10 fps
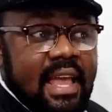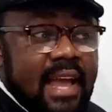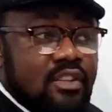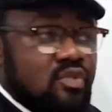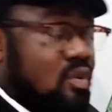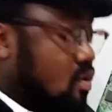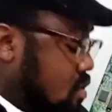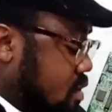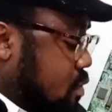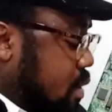And
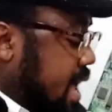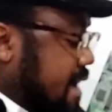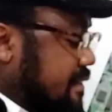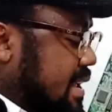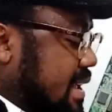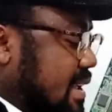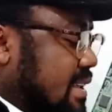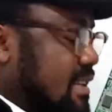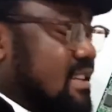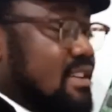so we have a
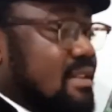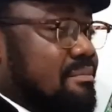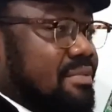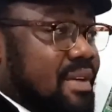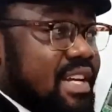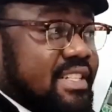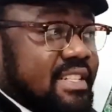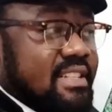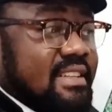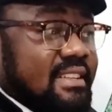
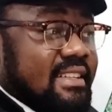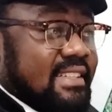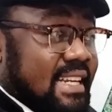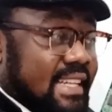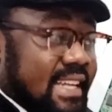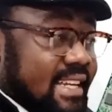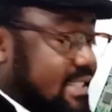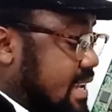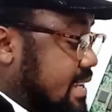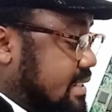bridge
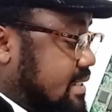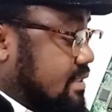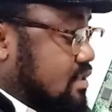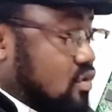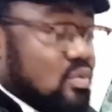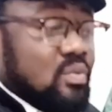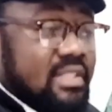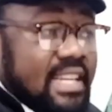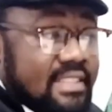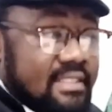dedicated to
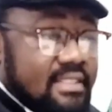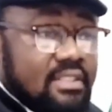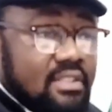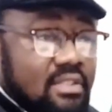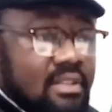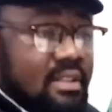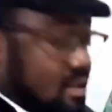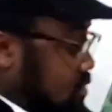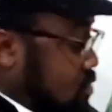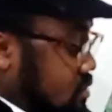just
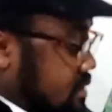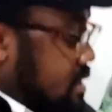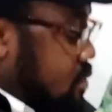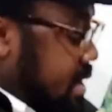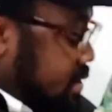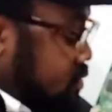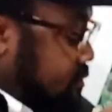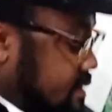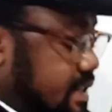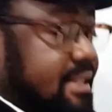those three, 1,
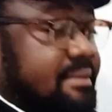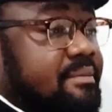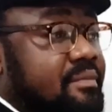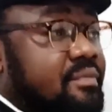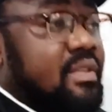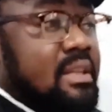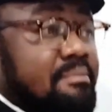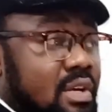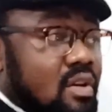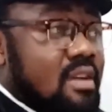2, 3,
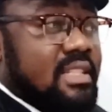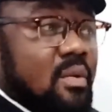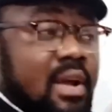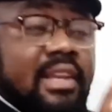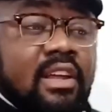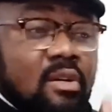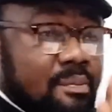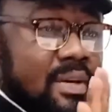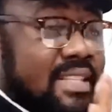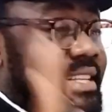because the way they
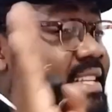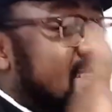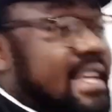operate is